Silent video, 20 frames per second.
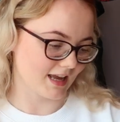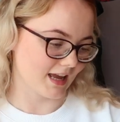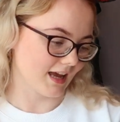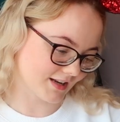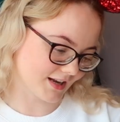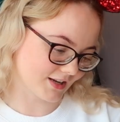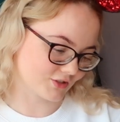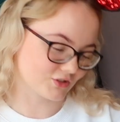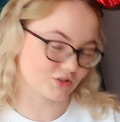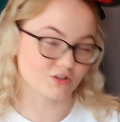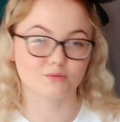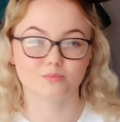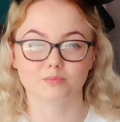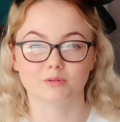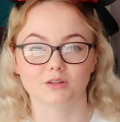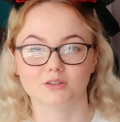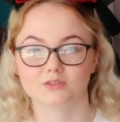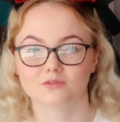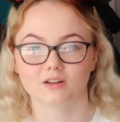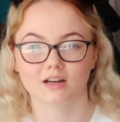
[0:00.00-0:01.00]
It's just
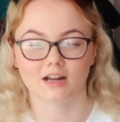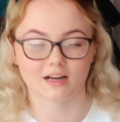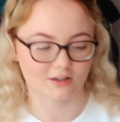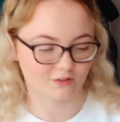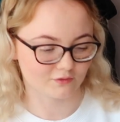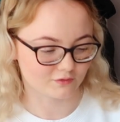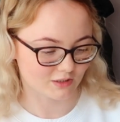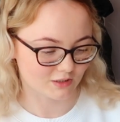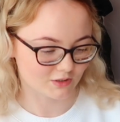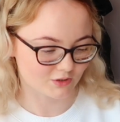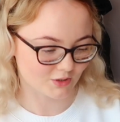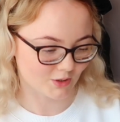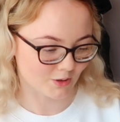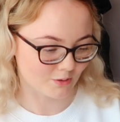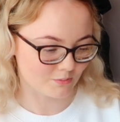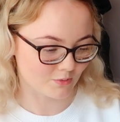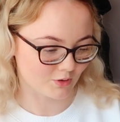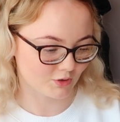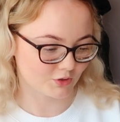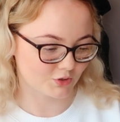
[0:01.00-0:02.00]
beautiful, I loved it so
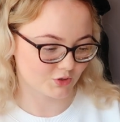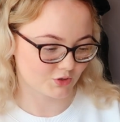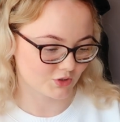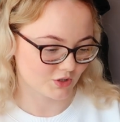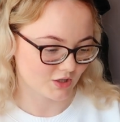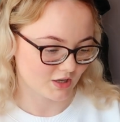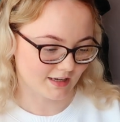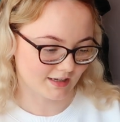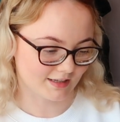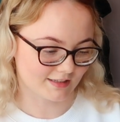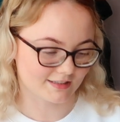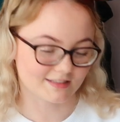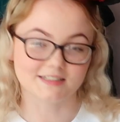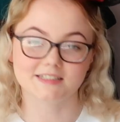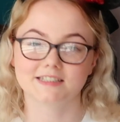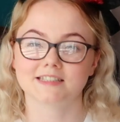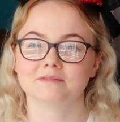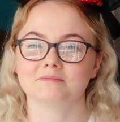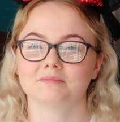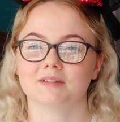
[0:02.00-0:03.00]
much
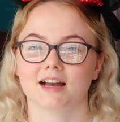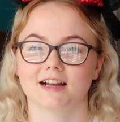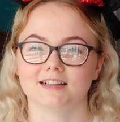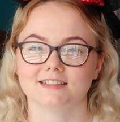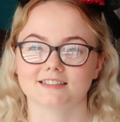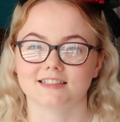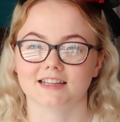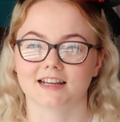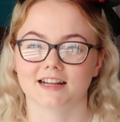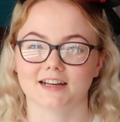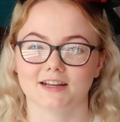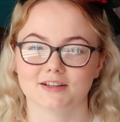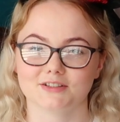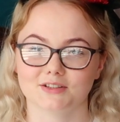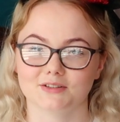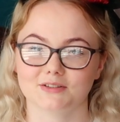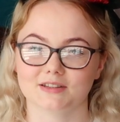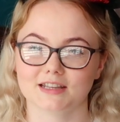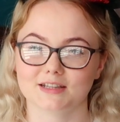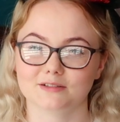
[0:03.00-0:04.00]
and had to get it,
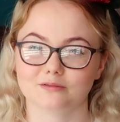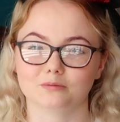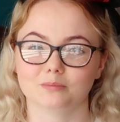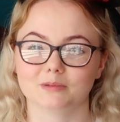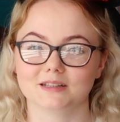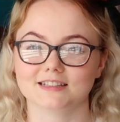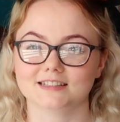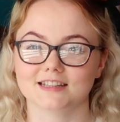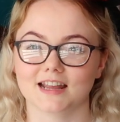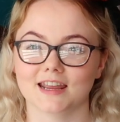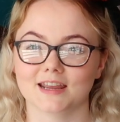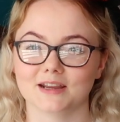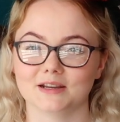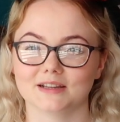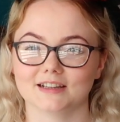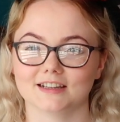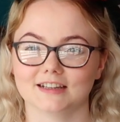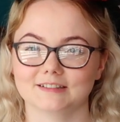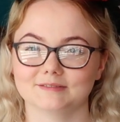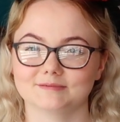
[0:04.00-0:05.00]
so this will be
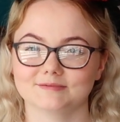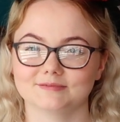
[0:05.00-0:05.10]
staying